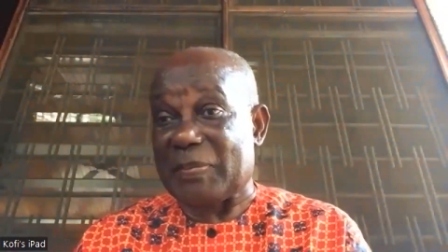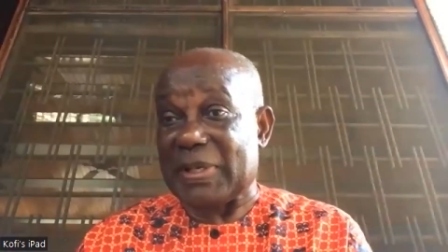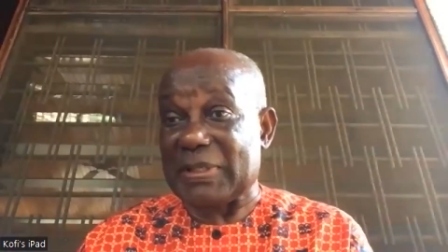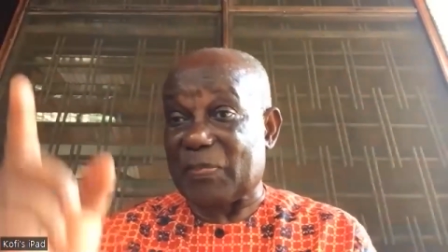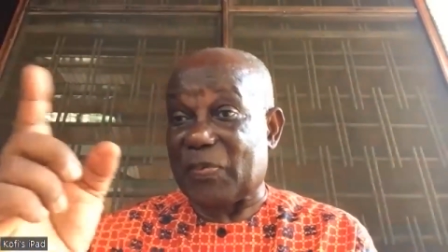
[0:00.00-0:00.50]

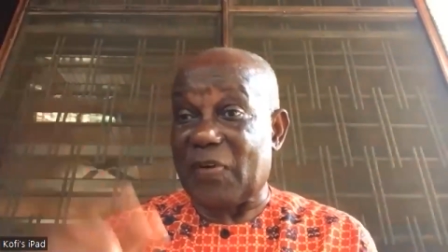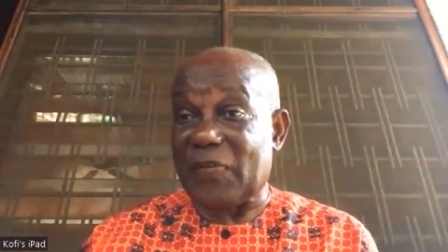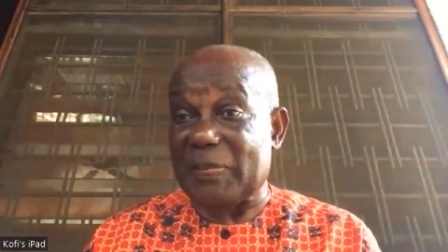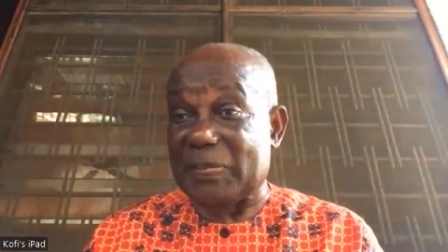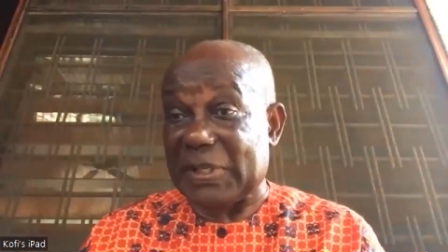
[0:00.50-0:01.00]
and the mm-hmm.
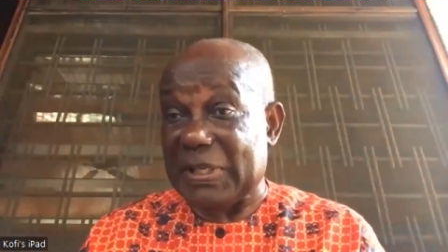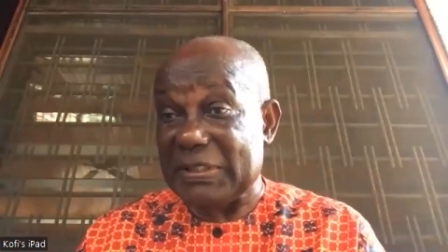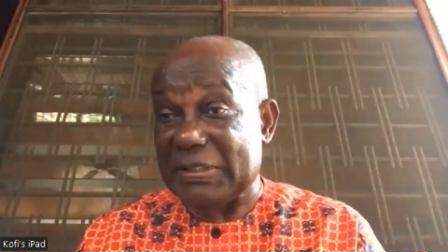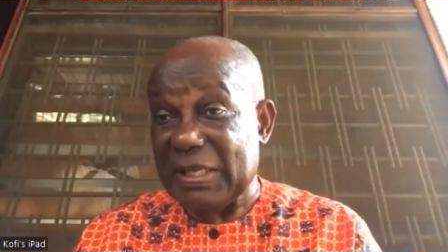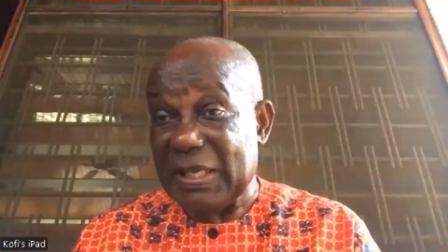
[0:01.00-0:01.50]
proverb
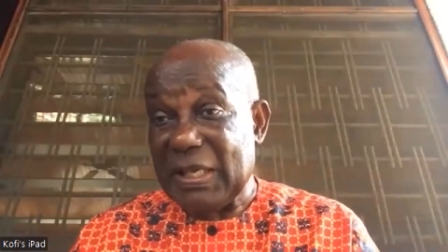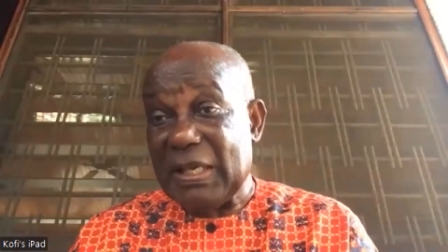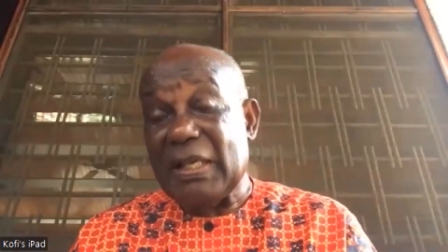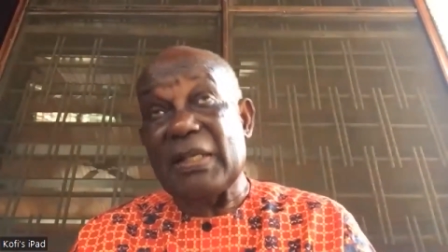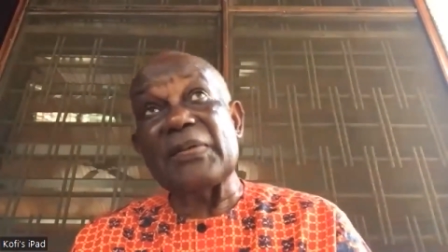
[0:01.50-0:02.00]
says,
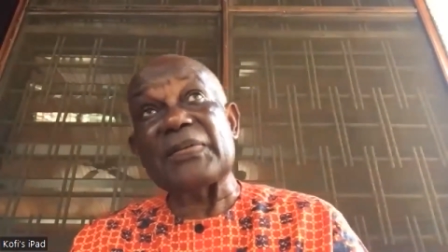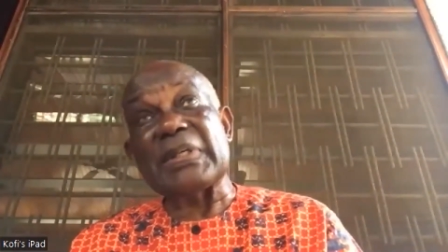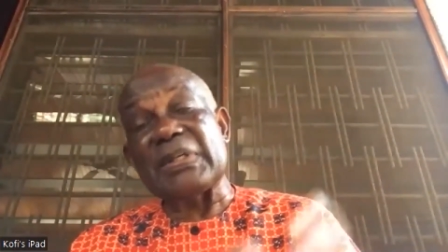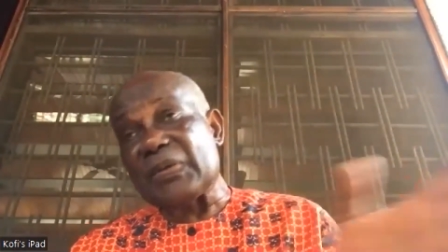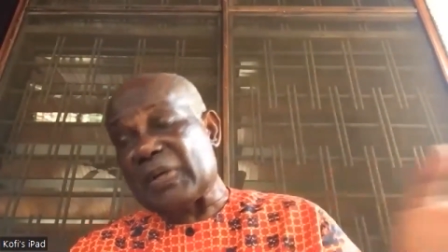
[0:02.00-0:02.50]
you see,
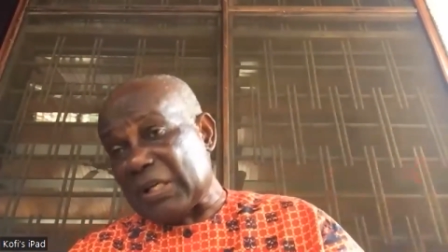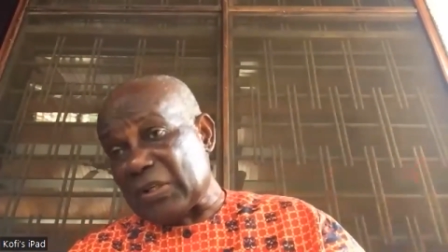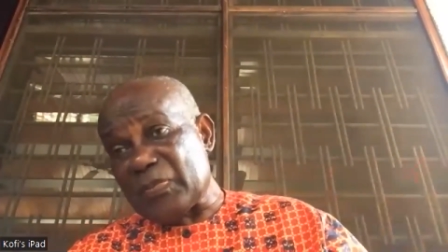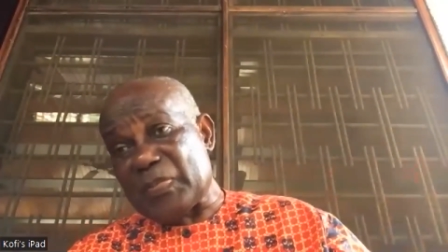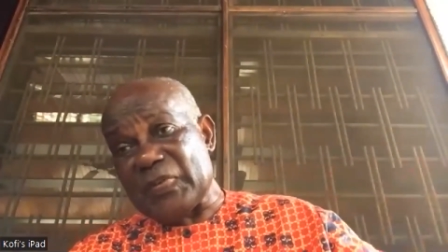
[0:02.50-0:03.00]
you
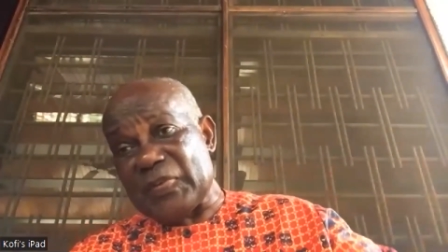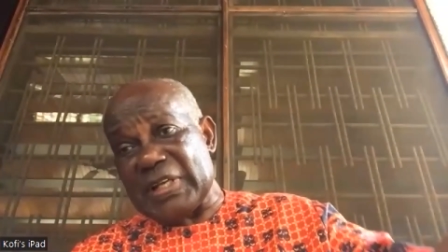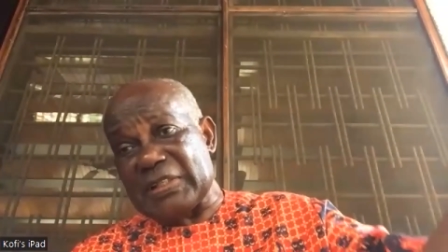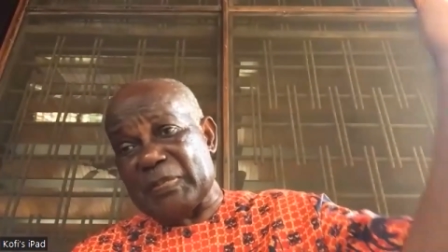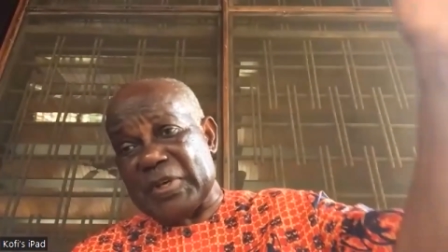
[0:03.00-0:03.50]
cannot
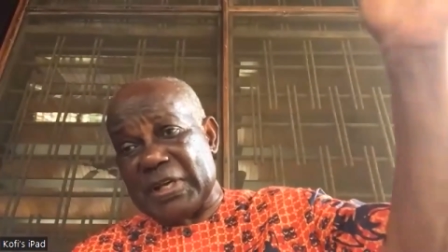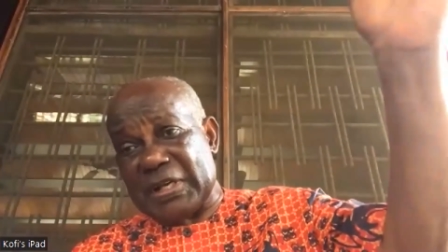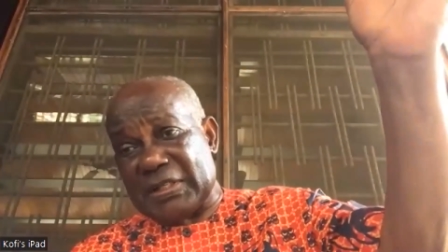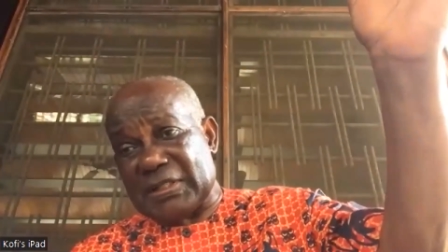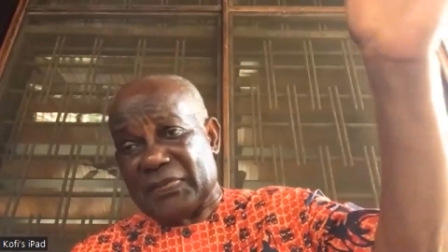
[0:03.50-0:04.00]
prevent
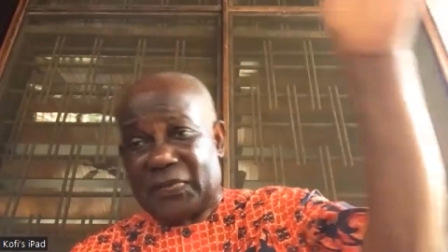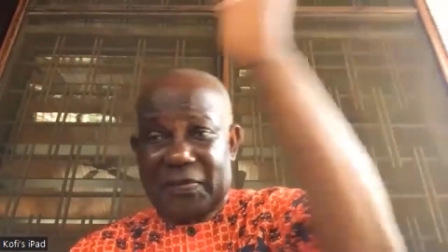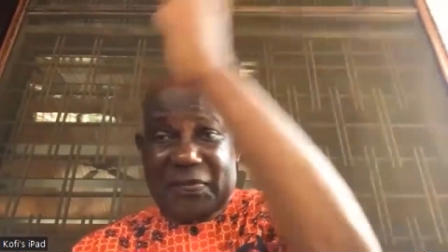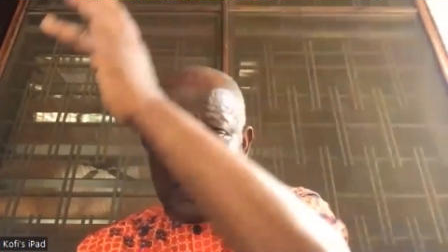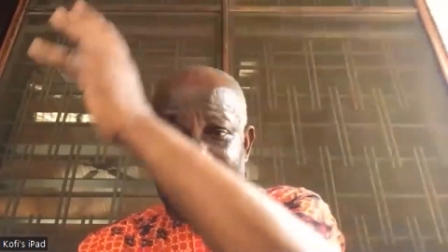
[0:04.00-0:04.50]
birds
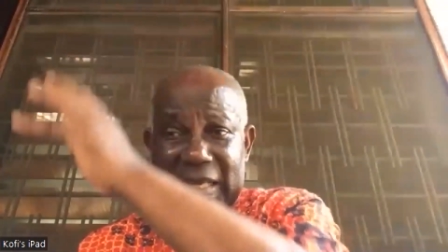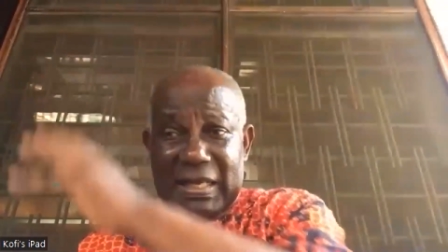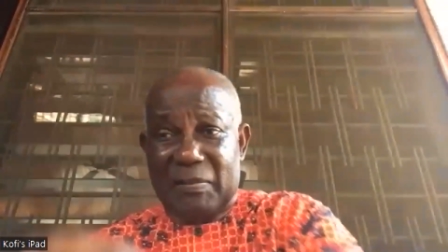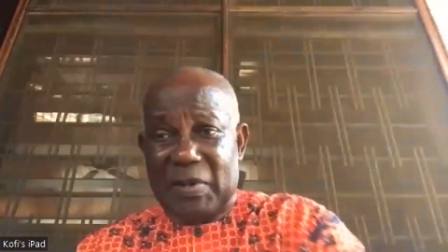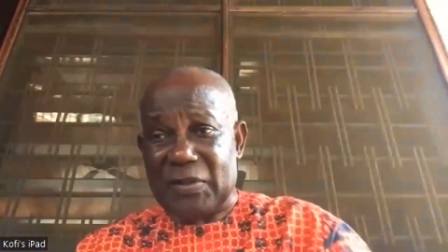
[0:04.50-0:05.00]
from flying
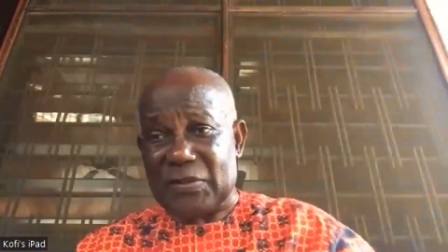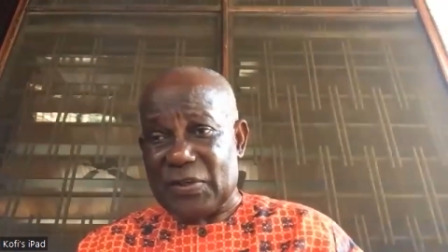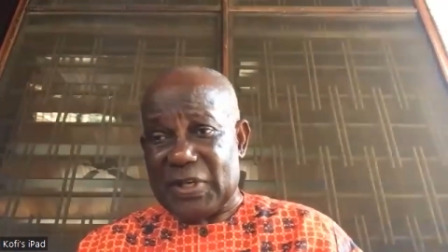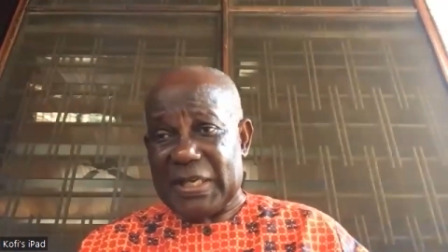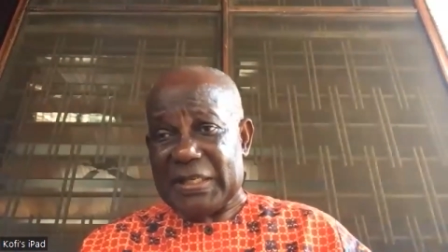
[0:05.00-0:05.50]
about
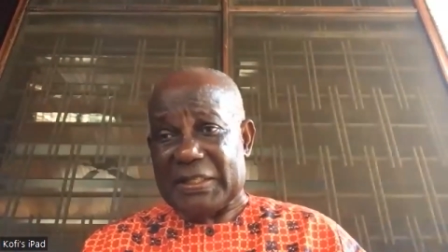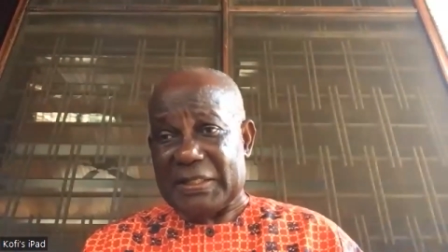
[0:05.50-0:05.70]
your head,